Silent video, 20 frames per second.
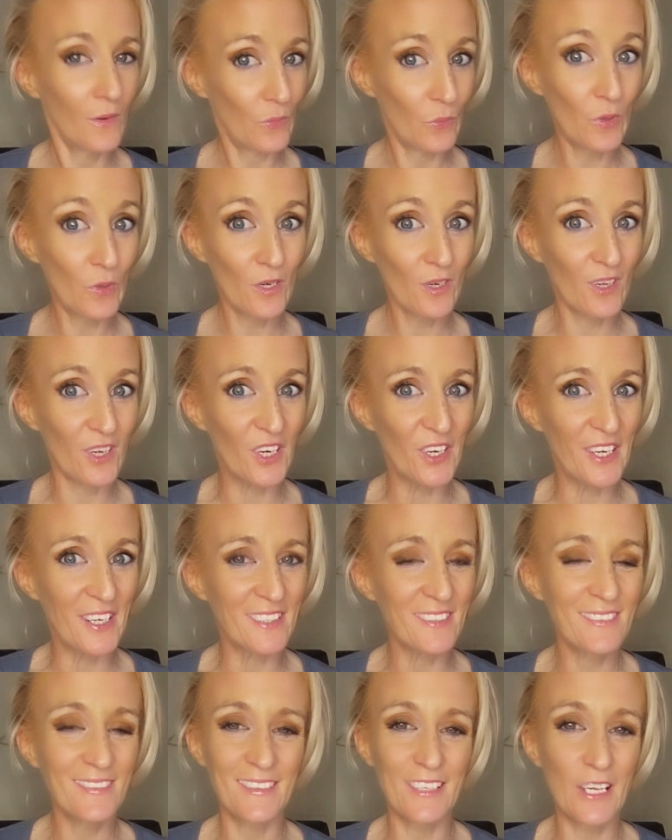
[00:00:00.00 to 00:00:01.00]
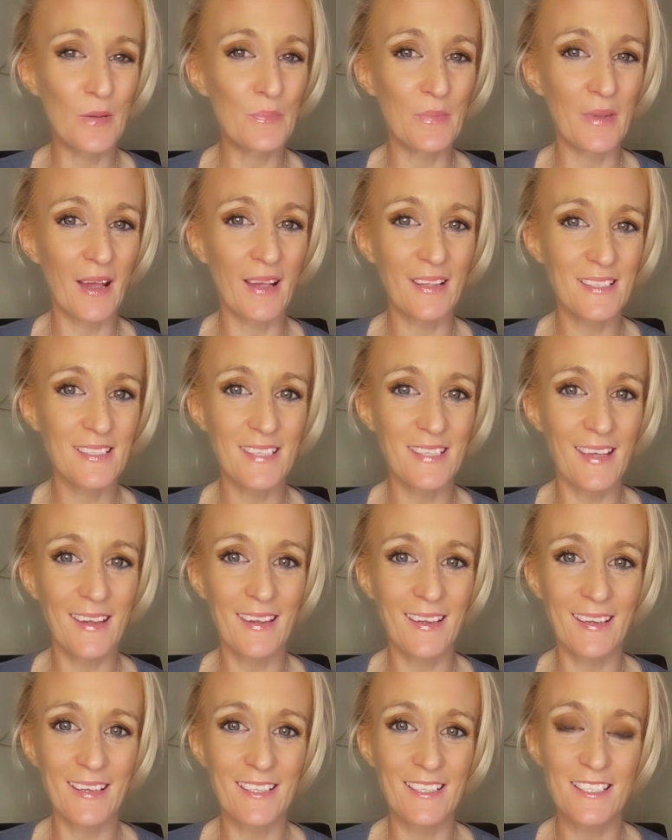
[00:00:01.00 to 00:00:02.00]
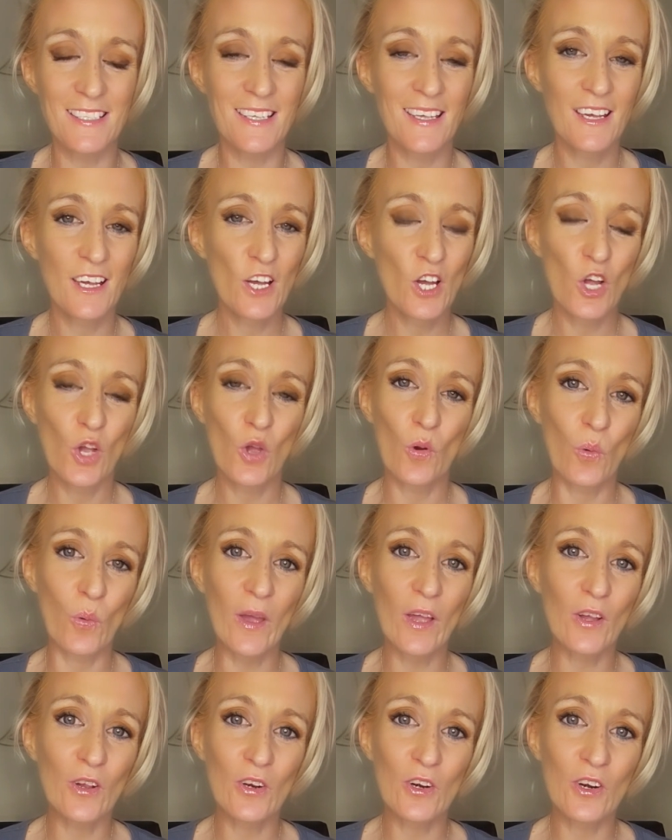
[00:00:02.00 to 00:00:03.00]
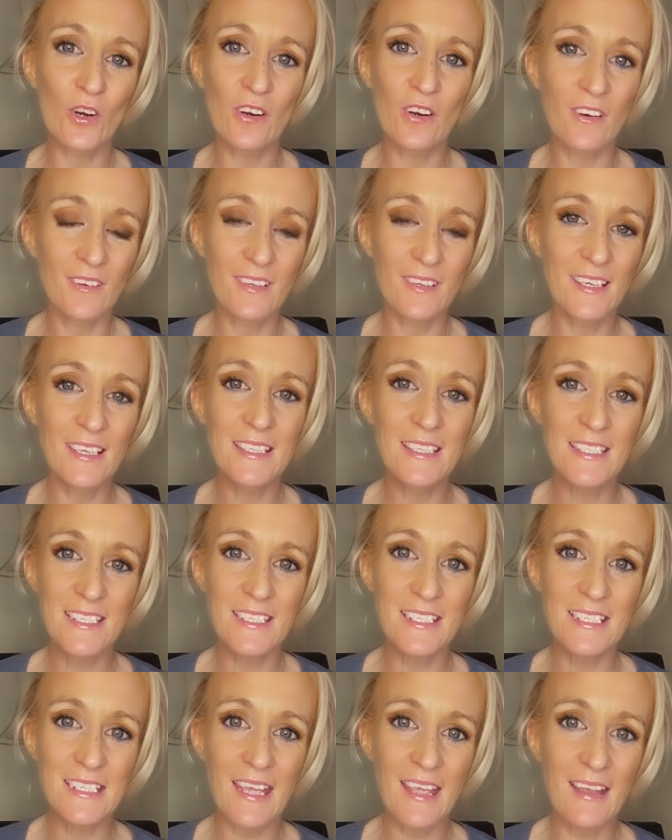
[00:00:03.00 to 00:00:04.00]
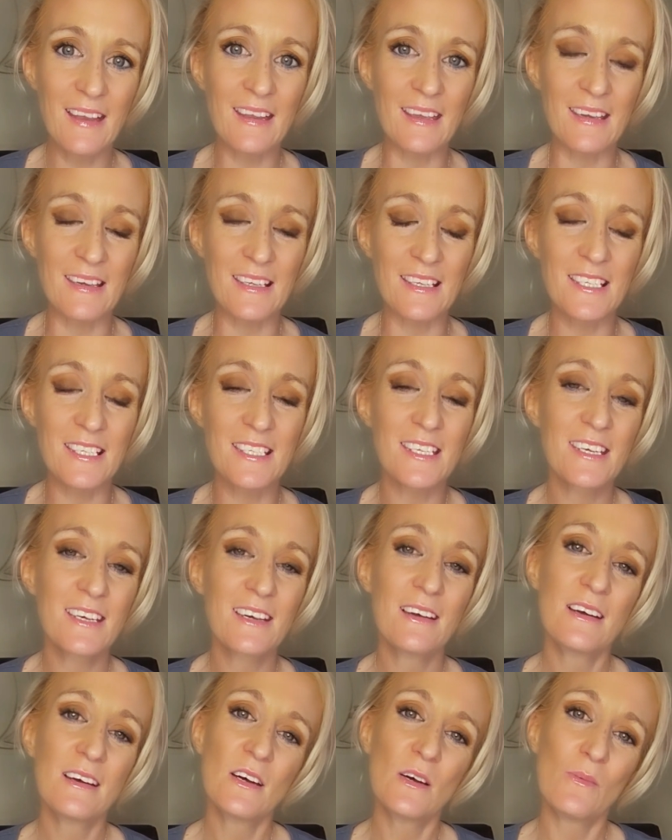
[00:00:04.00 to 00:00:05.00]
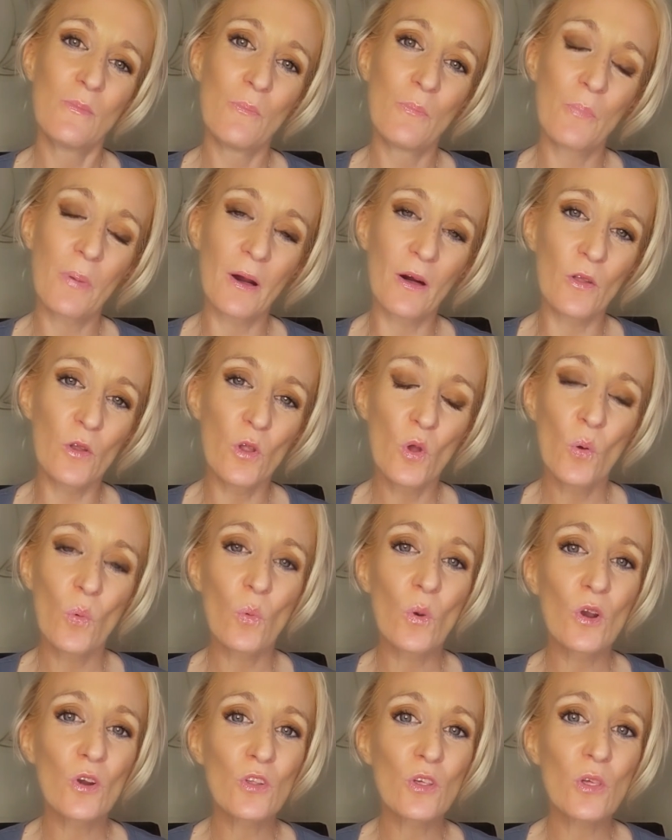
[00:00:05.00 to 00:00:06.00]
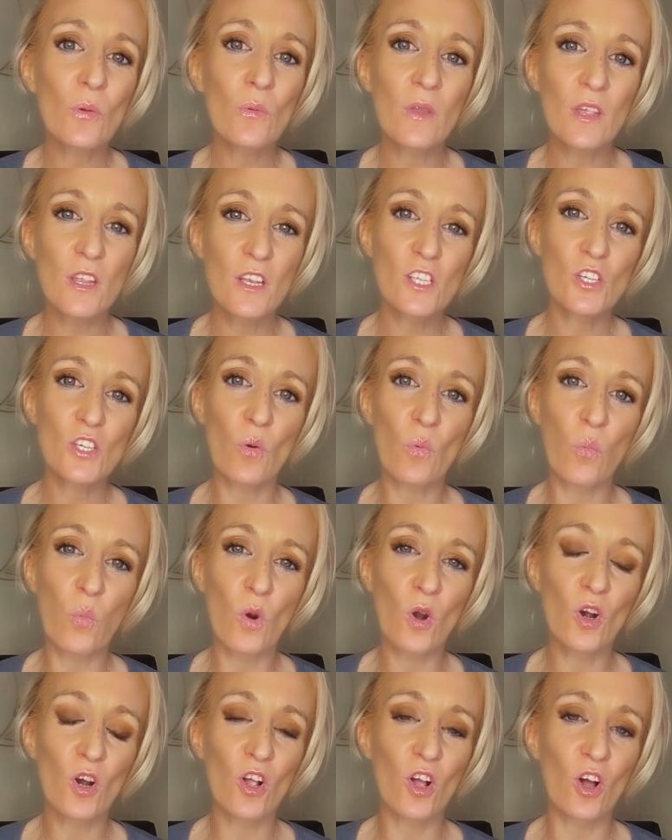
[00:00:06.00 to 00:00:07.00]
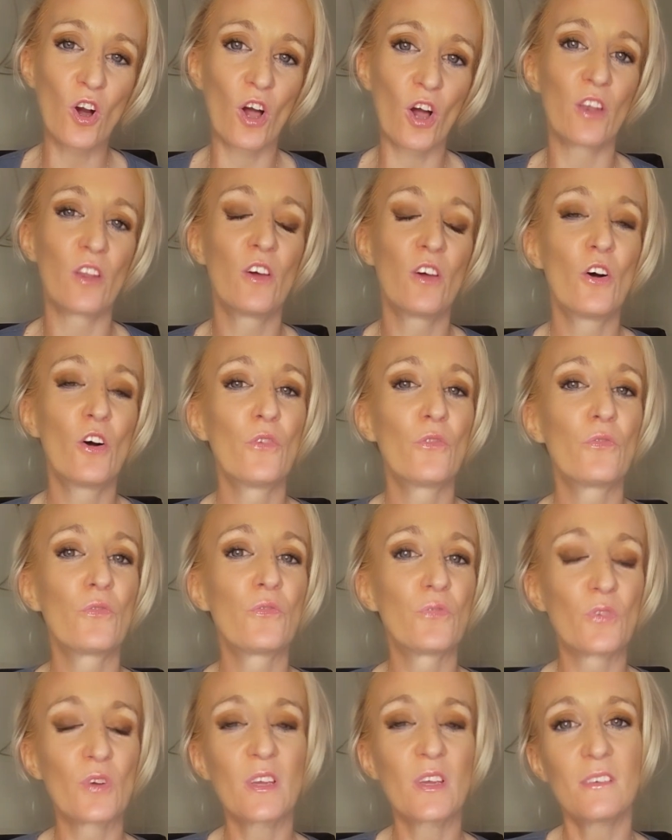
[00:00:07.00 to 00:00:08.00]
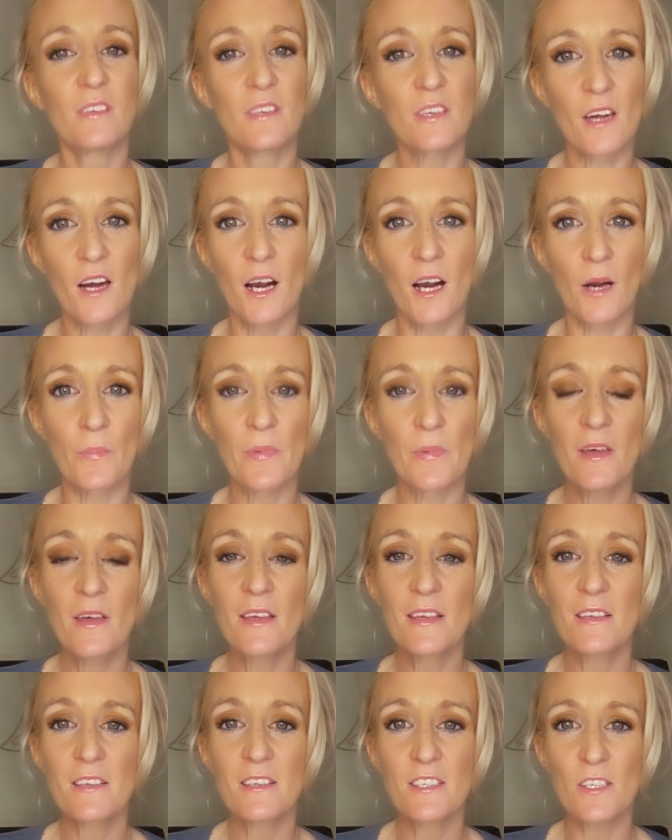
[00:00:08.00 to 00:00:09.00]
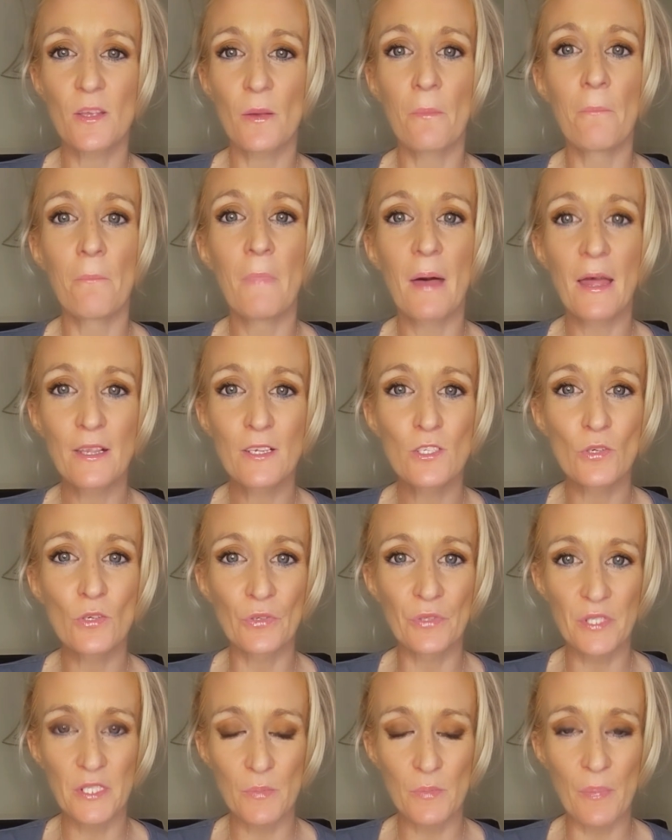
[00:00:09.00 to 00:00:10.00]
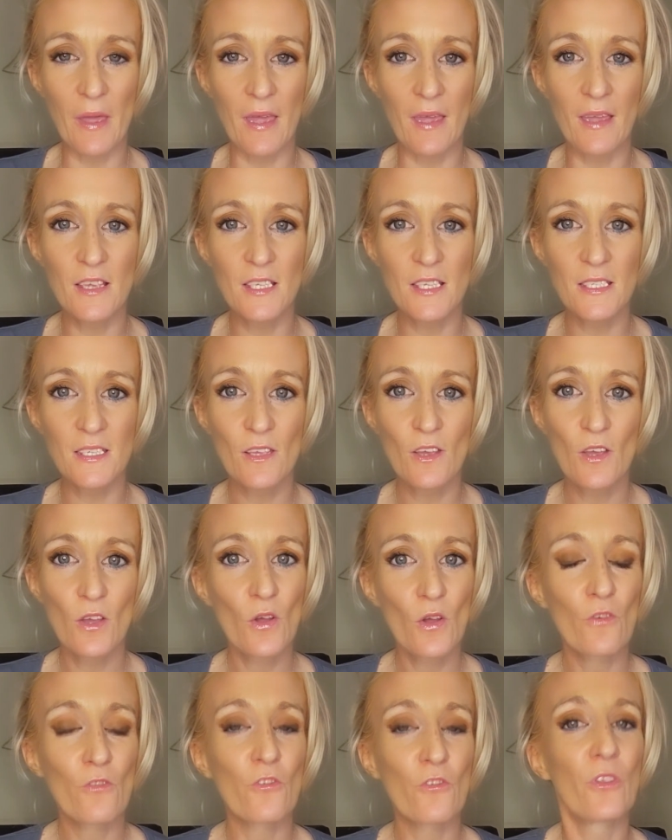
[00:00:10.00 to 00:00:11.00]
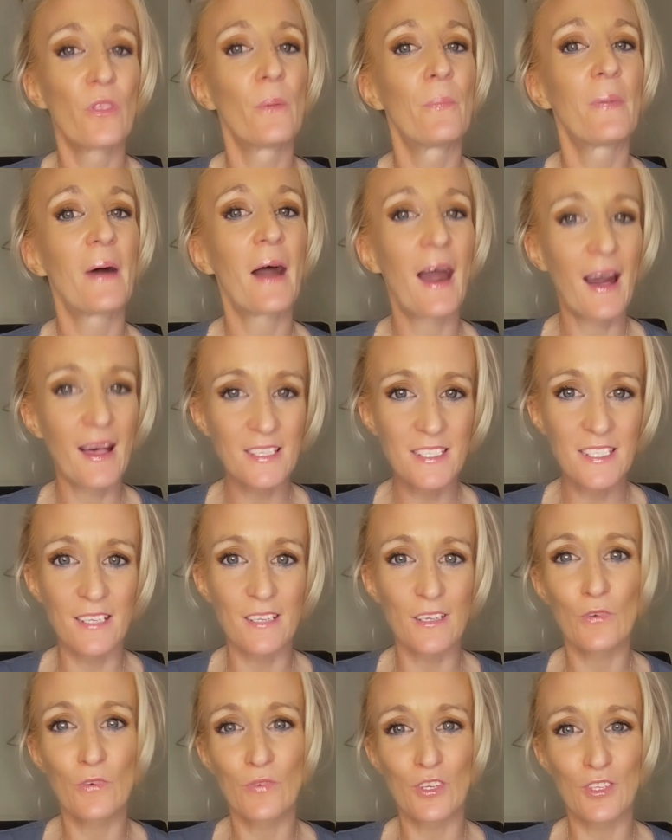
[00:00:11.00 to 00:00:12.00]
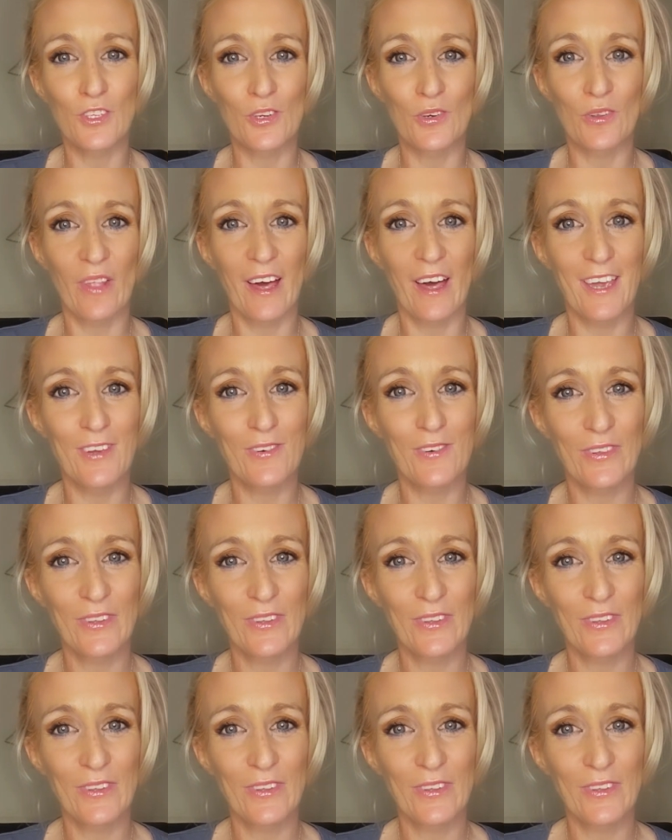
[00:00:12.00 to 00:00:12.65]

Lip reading: work on. I'm not saying it's quick or instantaneous, but where do you need to work on freeing up some mental space for the positive in your life?